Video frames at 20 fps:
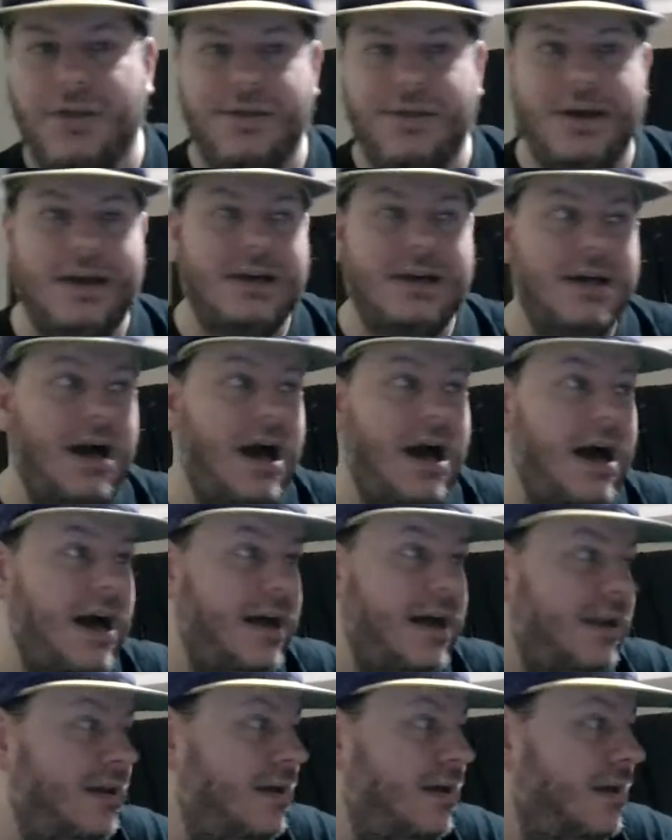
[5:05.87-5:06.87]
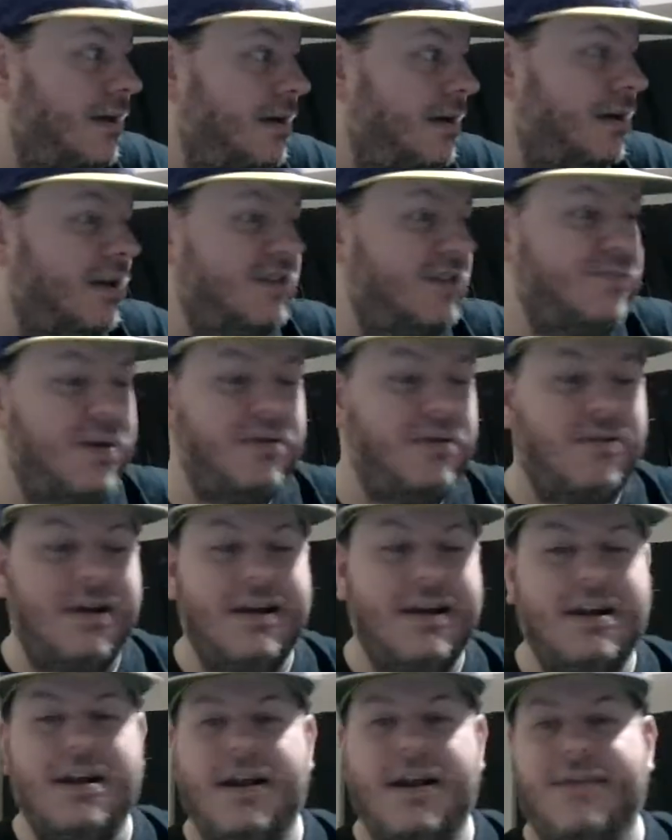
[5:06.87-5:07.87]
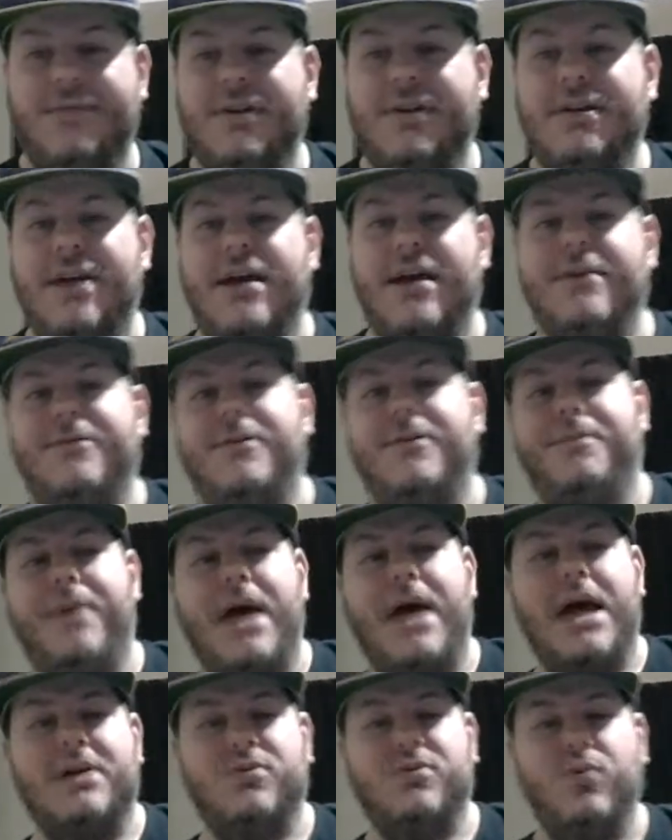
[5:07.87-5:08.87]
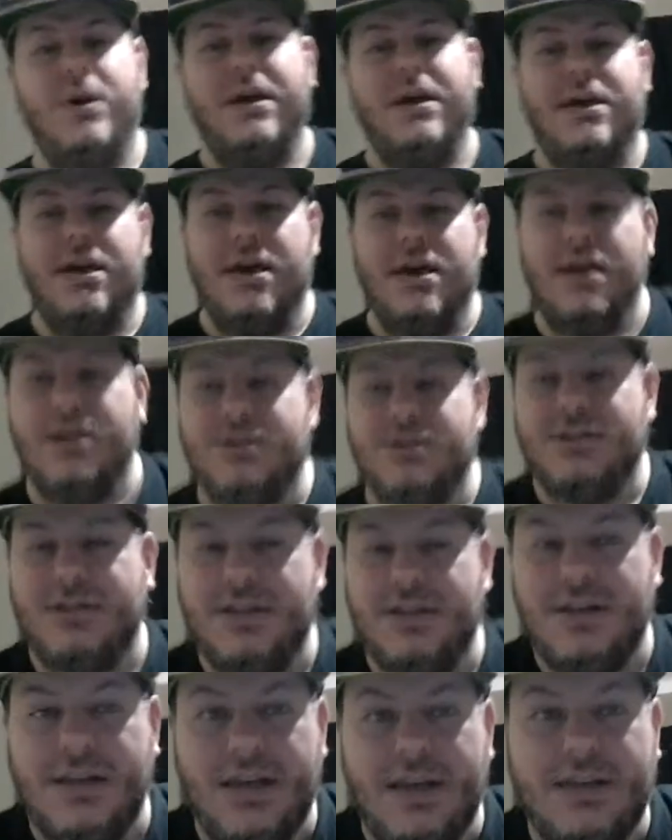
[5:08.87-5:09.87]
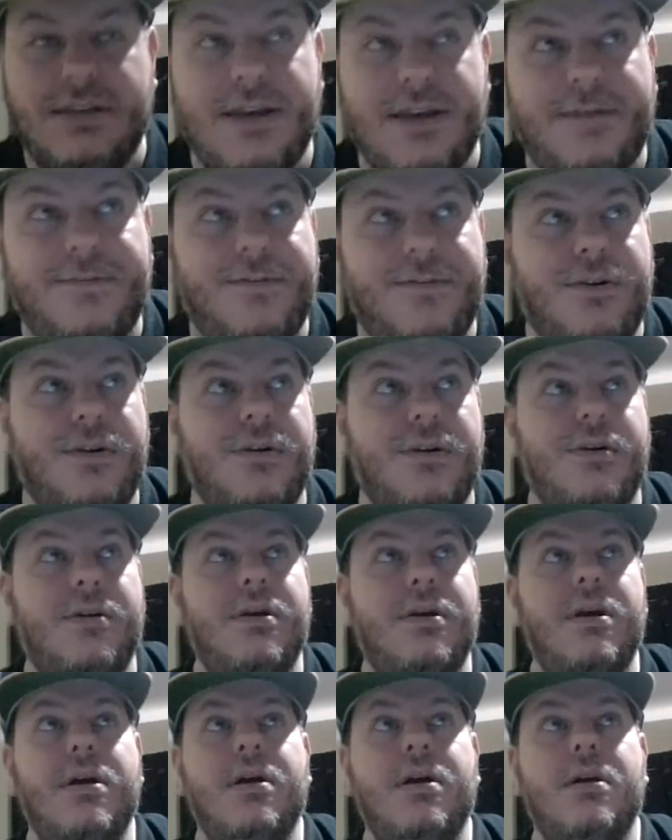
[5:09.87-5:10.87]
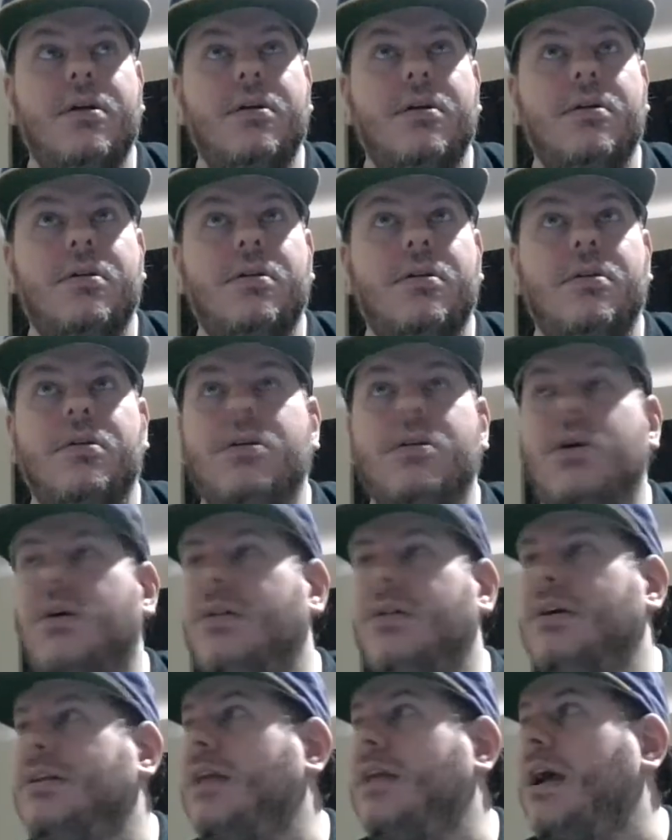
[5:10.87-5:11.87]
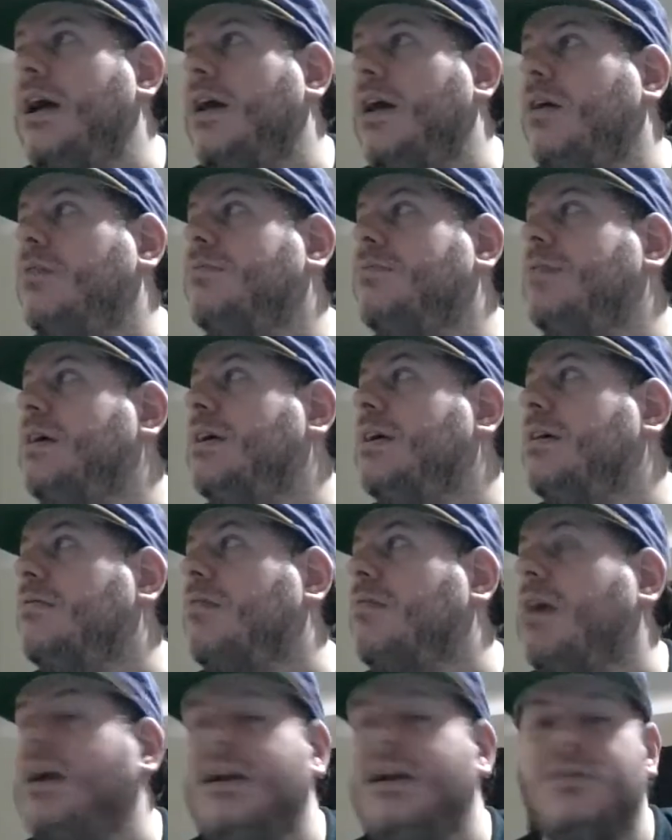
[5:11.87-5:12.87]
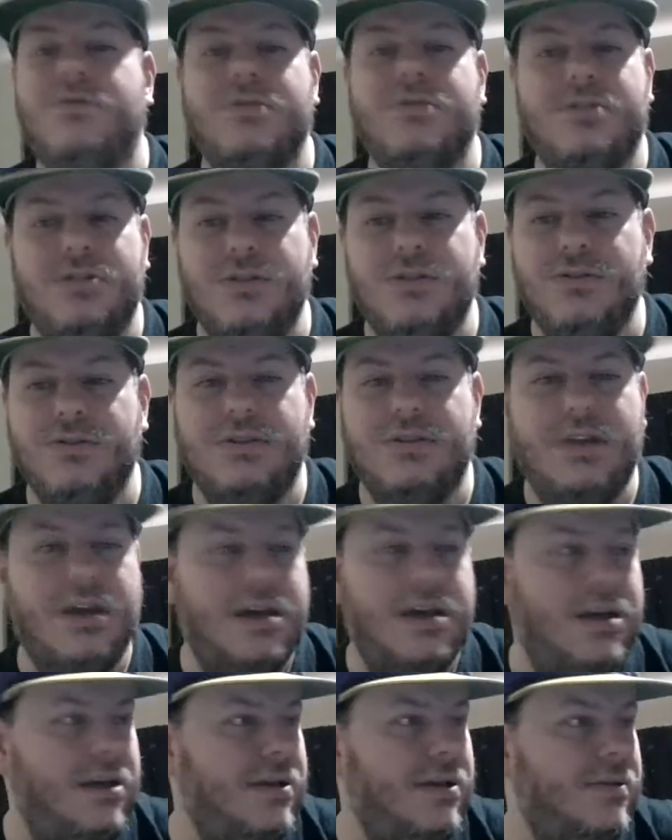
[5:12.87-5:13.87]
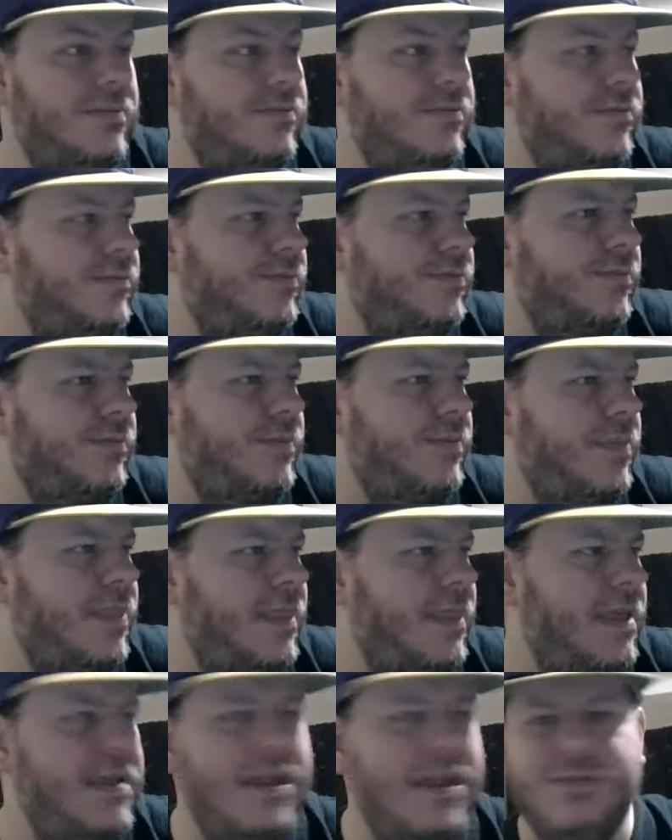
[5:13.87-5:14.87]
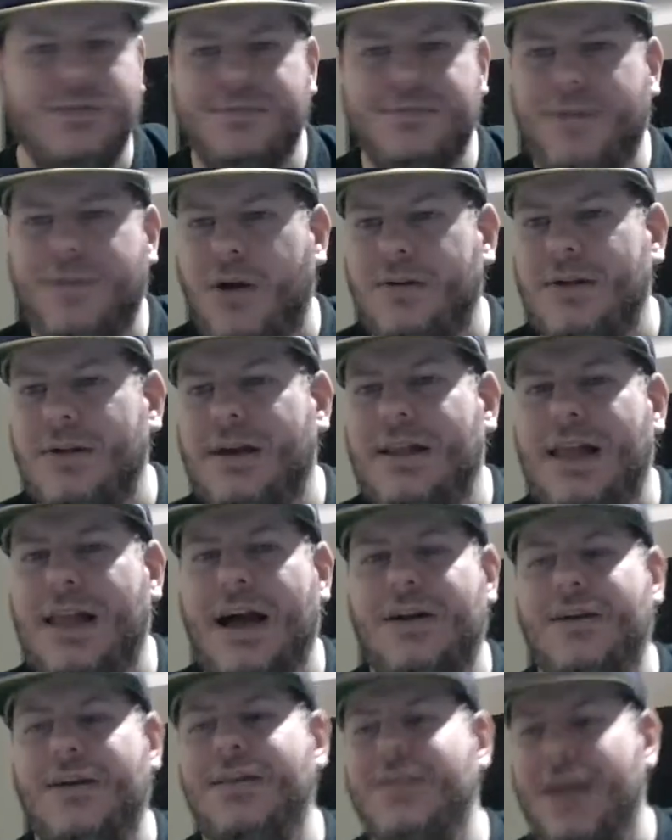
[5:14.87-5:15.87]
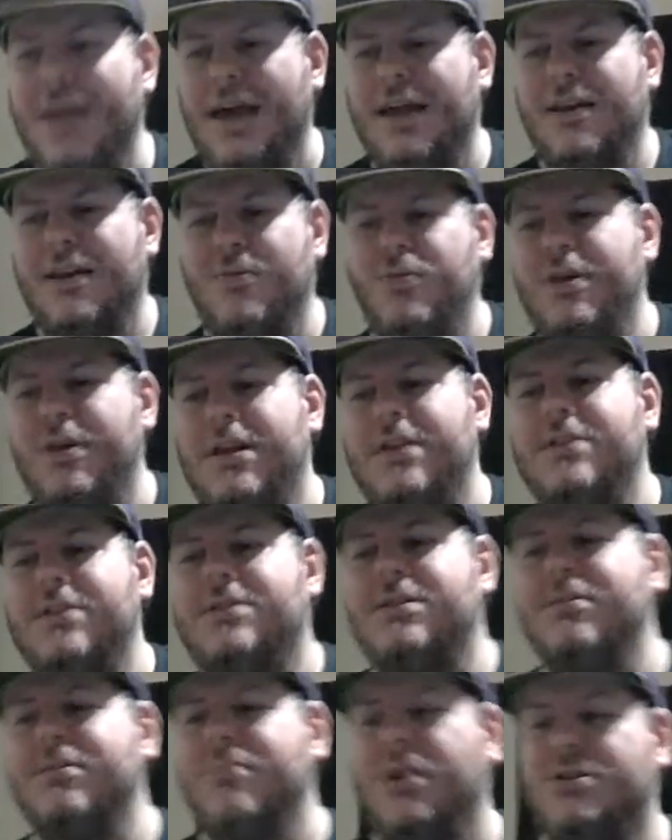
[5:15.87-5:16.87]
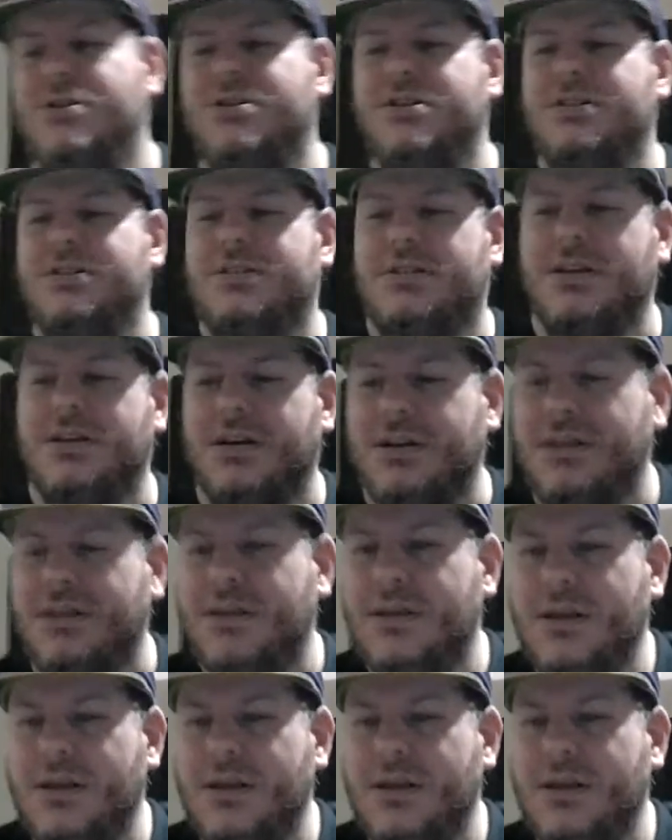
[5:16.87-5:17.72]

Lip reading: Thank God. It's been raining every day for the past week here, just except for the only day I don't think it rained was Tuesday. And it was partly cloudy then, and we didn't see much of the sun.